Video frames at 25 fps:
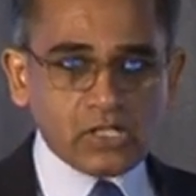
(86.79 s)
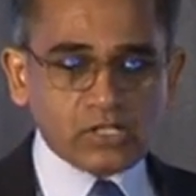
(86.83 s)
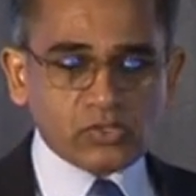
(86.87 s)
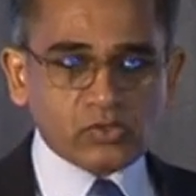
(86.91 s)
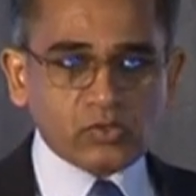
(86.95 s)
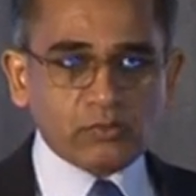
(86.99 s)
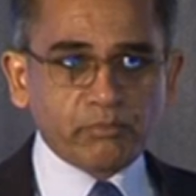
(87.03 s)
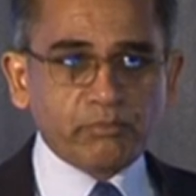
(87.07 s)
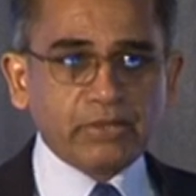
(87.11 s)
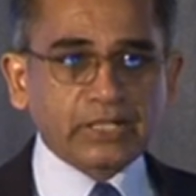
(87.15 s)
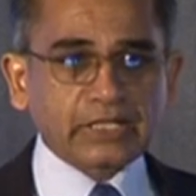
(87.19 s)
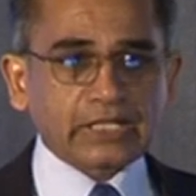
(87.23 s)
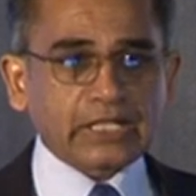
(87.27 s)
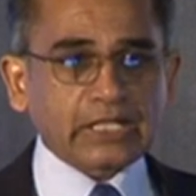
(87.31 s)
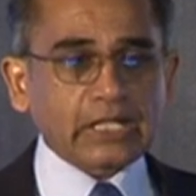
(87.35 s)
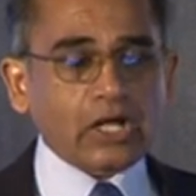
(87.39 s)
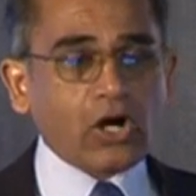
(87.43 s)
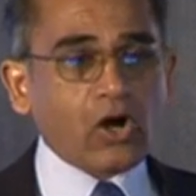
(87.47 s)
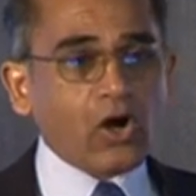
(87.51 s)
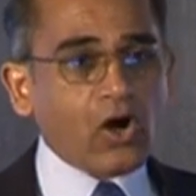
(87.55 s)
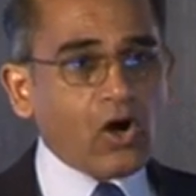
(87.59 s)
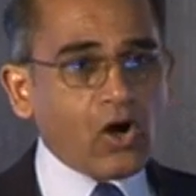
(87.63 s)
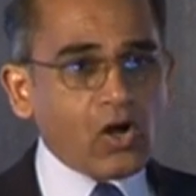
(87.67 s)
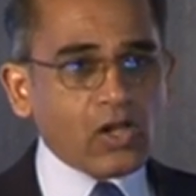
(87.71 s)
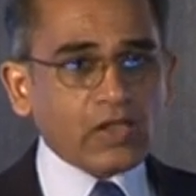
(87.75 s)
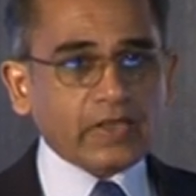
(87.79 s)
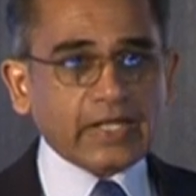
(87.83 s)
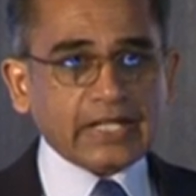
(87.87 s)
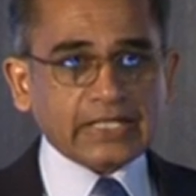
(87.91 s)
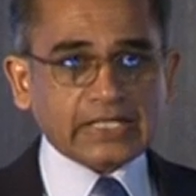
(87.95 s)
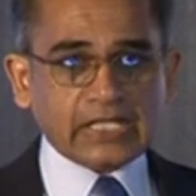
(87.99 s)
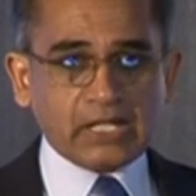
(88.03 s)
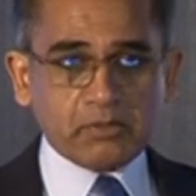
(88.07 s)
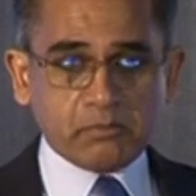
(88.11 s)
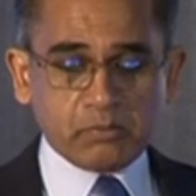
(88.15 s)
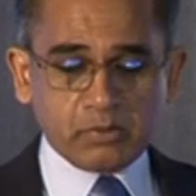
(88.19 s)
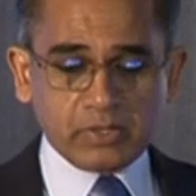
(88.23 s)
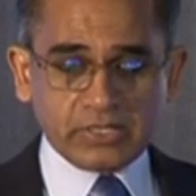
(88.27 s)
So bringing all that
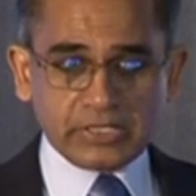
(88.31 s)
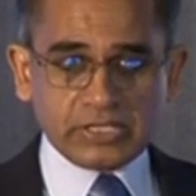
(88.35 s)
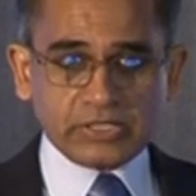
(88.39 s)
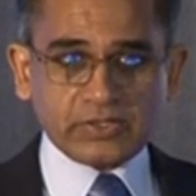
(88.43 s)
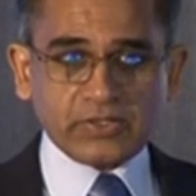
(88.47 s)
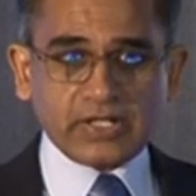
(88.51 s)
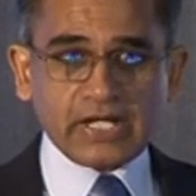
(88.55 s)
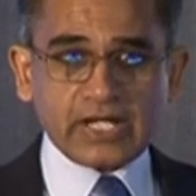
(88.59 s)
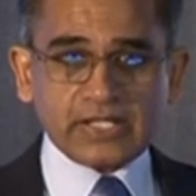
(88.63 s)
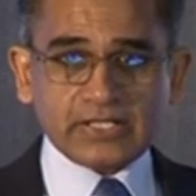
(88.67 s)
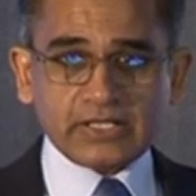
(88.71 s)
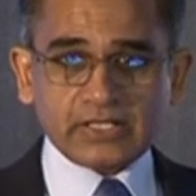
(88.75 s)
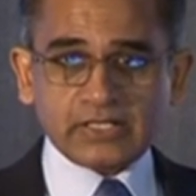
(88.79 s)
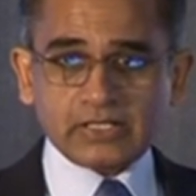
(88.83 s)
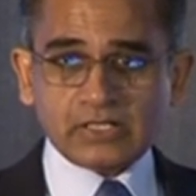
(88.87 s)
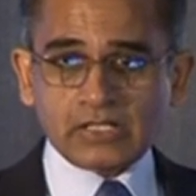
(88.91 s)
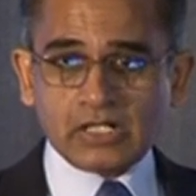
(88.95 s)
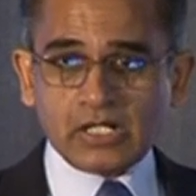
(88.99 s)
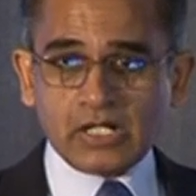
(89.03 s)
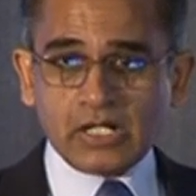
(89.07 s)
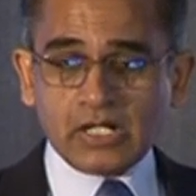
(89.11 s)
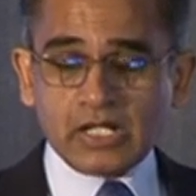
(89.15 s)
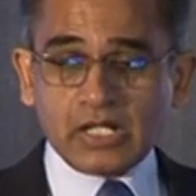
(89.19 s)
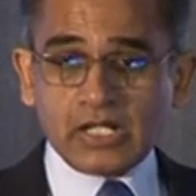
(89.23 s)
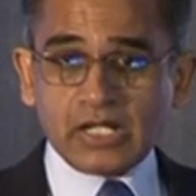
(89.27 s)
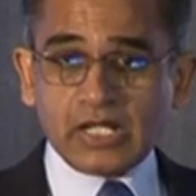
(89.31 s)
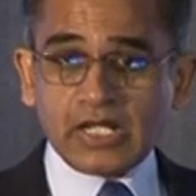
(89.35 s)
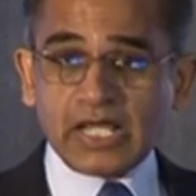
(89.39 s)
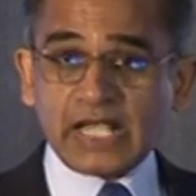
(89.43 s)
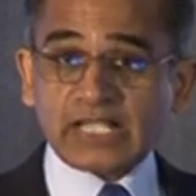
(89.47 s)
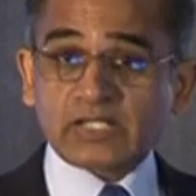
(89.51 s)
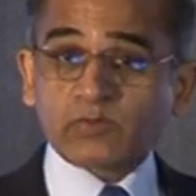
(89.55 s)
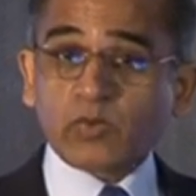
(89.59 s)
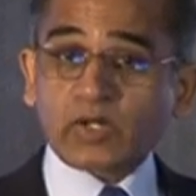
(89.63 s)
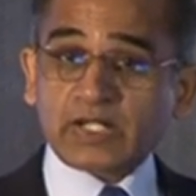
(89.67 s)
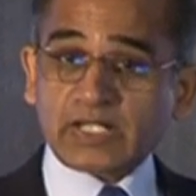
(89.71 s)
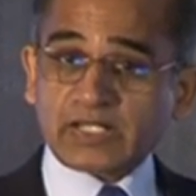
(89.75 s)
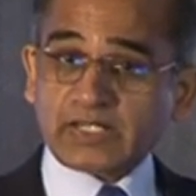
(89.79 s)
capability together
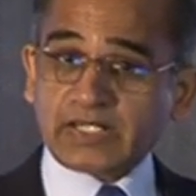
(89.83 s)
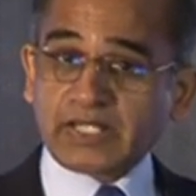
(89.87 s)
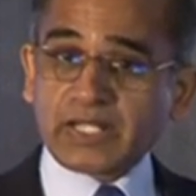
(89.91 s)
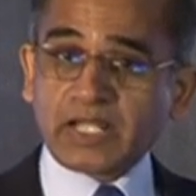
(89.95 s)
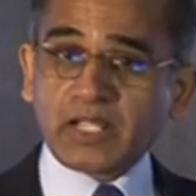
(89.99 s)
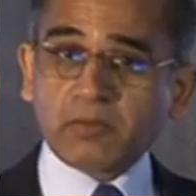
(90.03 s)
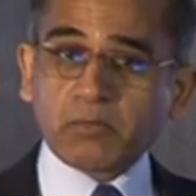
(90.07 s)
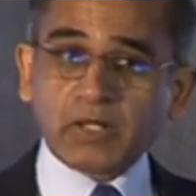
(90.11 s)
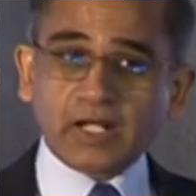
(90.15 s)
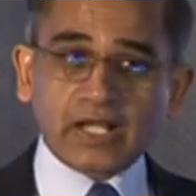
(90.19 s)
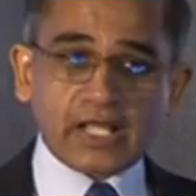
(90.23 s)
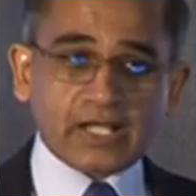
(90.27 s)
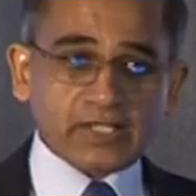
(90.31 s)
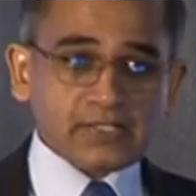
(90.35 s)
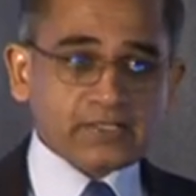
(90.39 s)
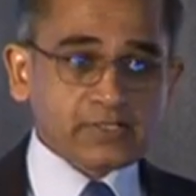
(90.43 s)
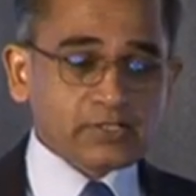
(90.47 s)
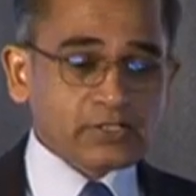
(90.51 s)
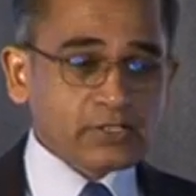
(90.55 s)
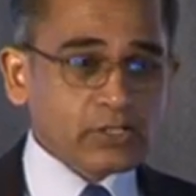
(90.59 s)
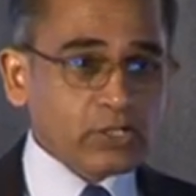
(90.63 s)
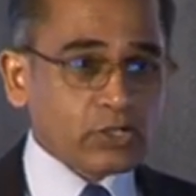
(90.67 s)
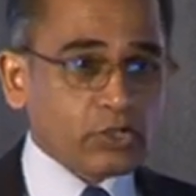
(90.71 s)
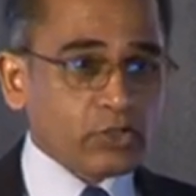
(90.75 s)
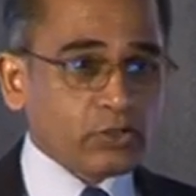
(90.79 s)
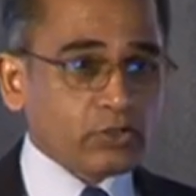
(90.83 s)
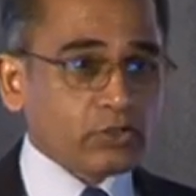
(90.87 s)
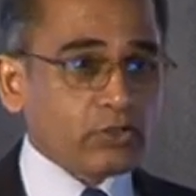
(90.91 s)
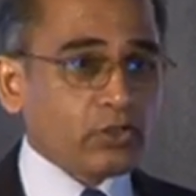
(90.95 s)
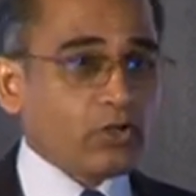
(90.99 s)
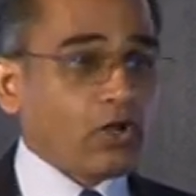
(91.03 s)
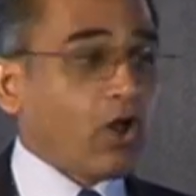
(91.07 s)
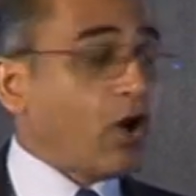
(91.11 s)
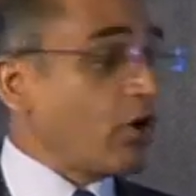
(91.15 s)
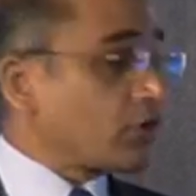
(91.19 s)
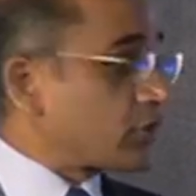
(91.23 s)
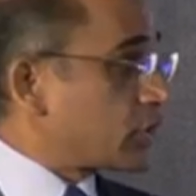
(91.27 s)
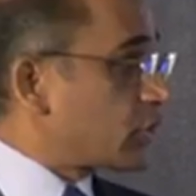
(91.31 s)
has what has enabled us to
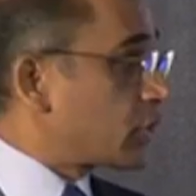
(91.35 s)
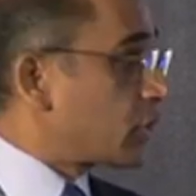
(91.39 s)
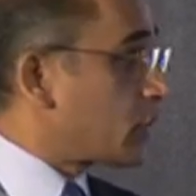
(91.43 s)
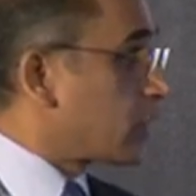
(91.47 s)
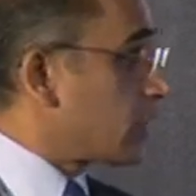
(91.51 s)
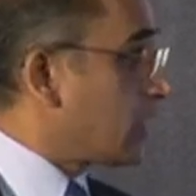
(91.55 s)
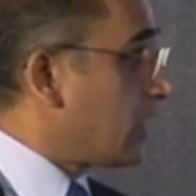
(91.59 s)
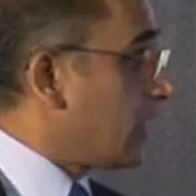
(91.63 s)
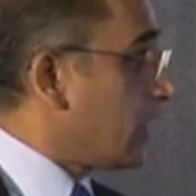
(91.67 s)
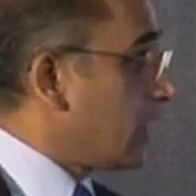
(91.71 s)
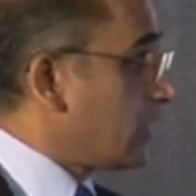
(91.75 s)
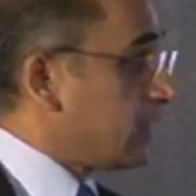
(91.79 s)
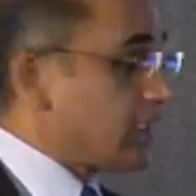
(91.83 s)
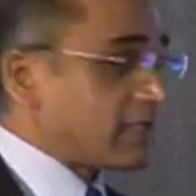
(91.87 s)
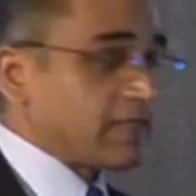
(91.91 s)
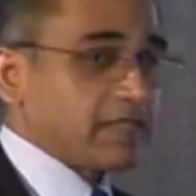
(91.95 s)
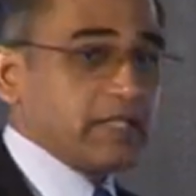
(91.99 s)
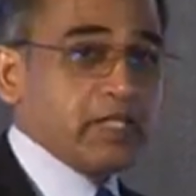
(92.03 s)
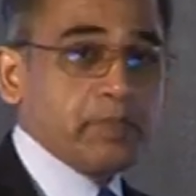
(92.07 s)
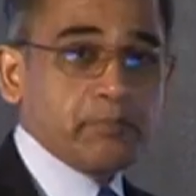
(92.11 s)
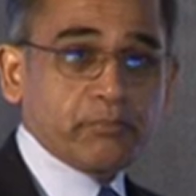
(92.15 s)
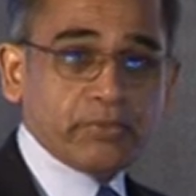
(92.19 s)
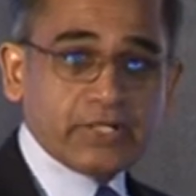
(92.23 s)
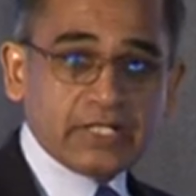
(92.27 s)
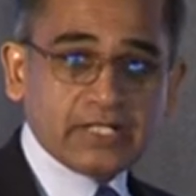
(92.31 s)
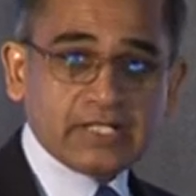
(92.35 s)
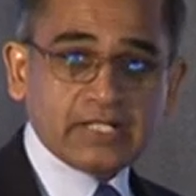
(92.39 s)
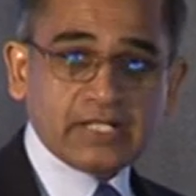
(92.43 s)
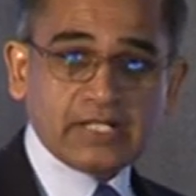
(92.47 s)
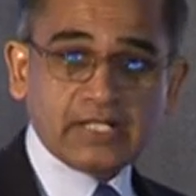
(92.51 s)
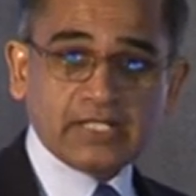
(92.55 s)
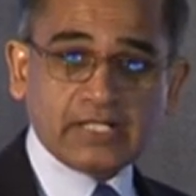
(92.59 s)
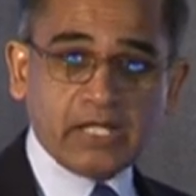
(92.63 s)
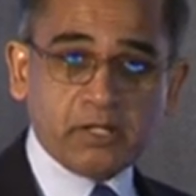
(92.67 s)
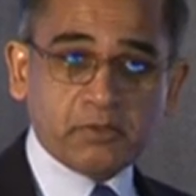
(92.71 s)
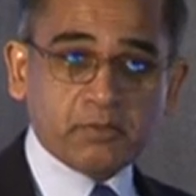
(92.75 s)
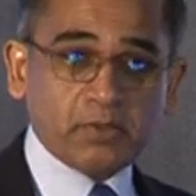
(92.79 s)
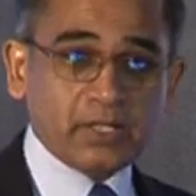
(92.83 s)
launch this ePrint
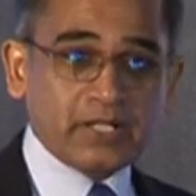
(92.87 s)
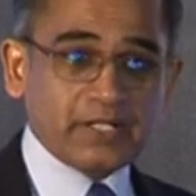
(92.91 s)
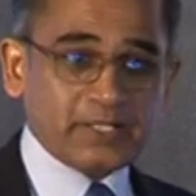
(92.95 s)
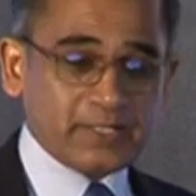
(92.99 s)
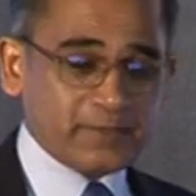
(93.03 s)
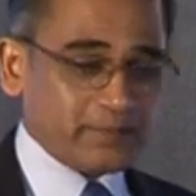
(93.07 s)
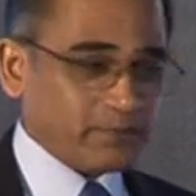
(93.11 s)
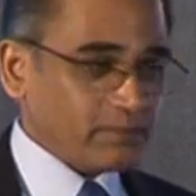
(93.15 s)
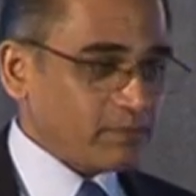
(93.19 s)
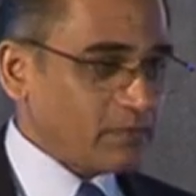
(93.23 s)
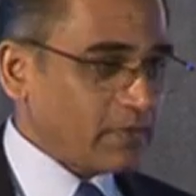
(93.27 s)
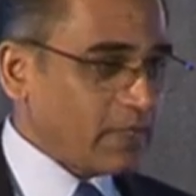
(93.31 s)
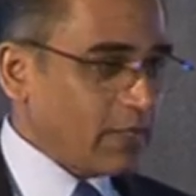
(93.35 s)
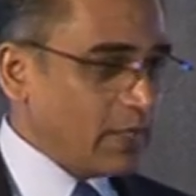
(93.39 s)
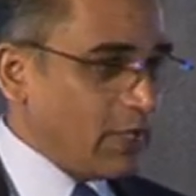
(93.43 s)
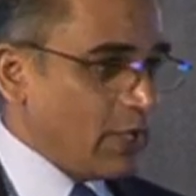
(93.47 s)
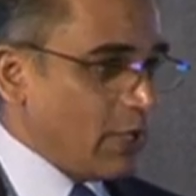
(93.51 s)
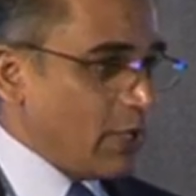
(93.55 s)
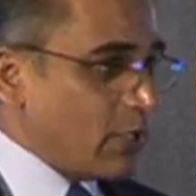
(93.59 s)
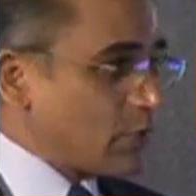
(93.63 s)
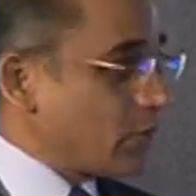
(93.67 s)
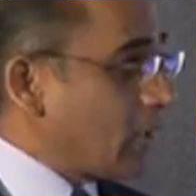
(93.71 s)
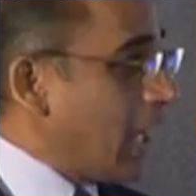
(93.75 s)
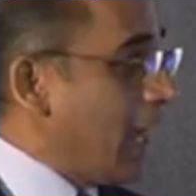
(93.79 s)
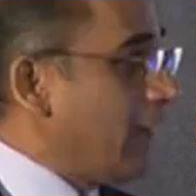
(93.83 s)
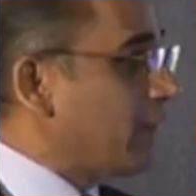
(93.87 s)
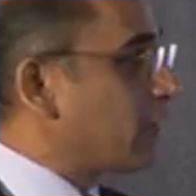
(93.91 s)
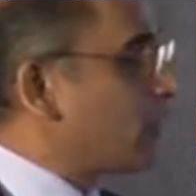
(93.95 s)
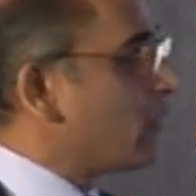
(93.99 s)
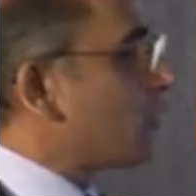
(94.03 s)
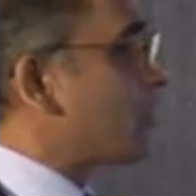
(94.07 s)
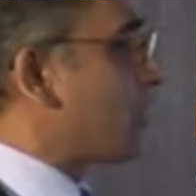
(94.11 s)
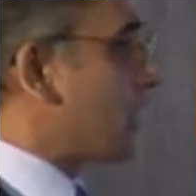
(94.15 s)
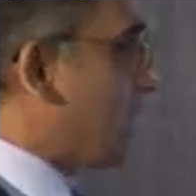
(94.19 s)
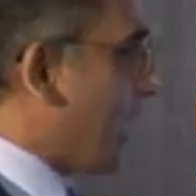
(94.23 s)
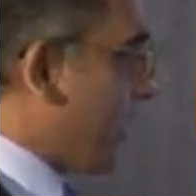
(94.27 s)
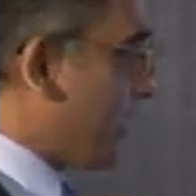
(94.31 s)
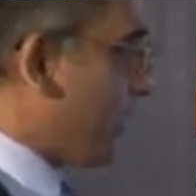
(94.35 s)
capability. So I have two
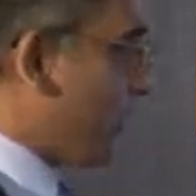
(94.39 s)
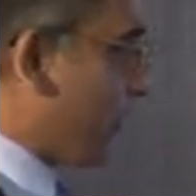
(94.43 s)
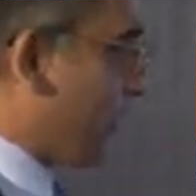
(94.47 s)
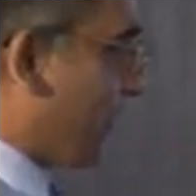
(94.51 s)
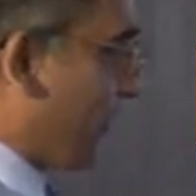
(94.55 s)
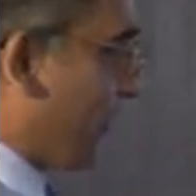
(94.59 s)
scenarios